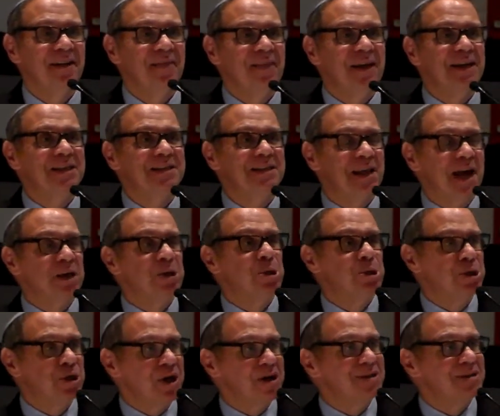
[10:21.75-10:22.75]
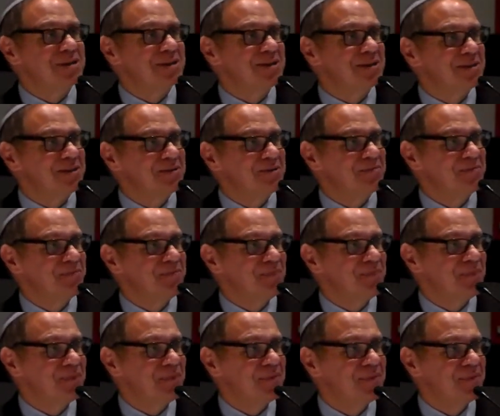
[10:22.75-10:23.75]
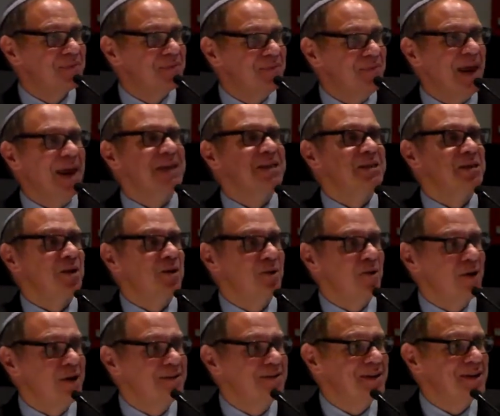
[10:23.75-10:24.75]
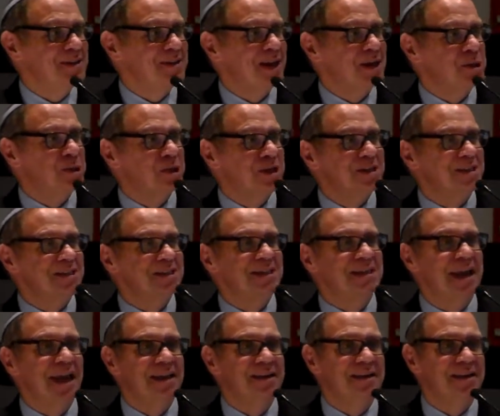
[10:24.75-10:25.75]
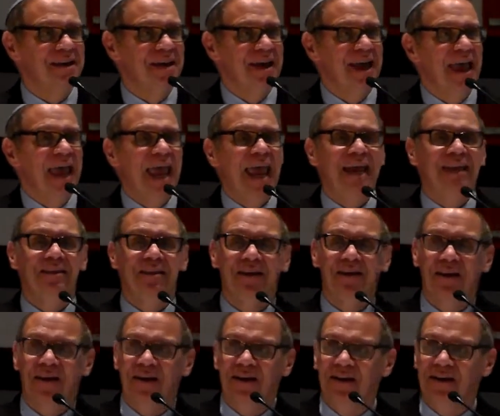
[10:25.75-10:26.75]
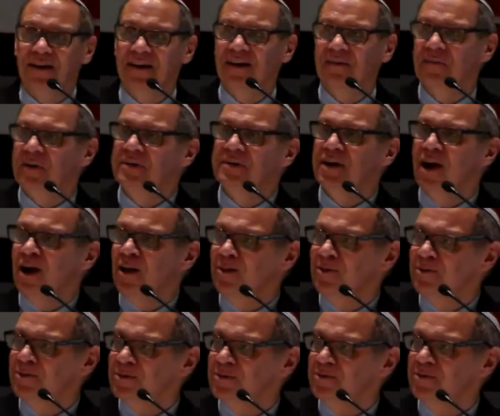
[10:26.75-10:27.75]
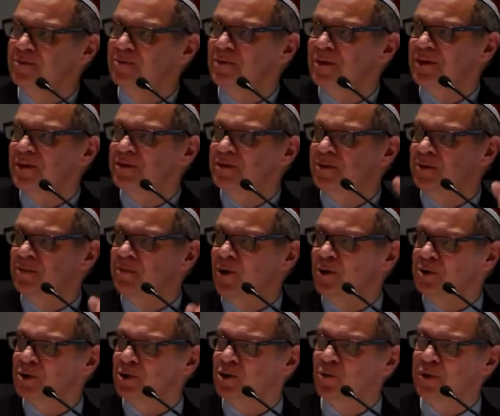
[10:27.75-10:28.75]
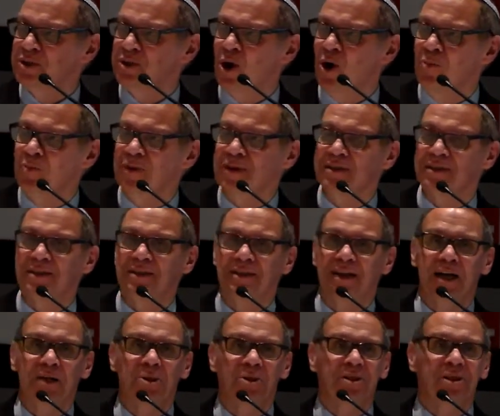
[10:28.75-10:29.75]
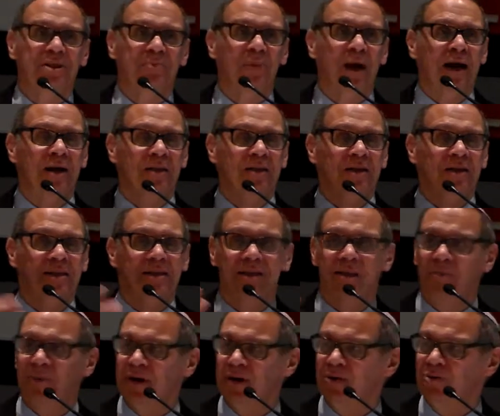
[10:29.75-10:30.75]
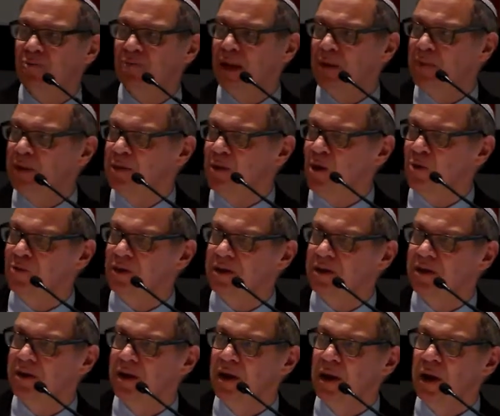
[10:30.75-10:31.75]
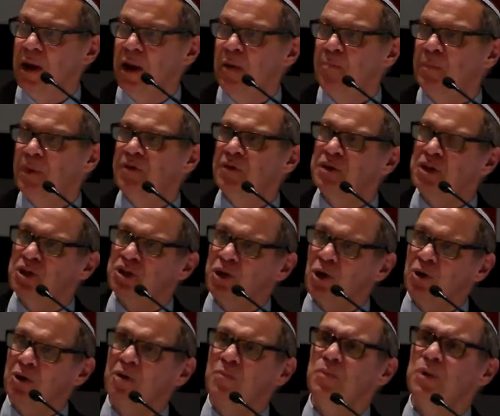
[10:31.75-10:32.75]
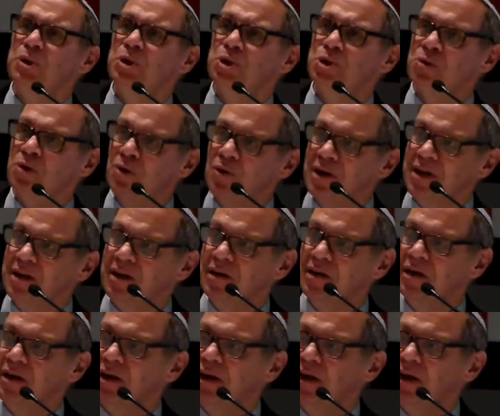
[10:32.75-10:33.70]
But it's not just passing it on. It's not just handing a dollar to a person who is homeless. It's not just smiling at somebody who may be lonely. But there's a certain maturity.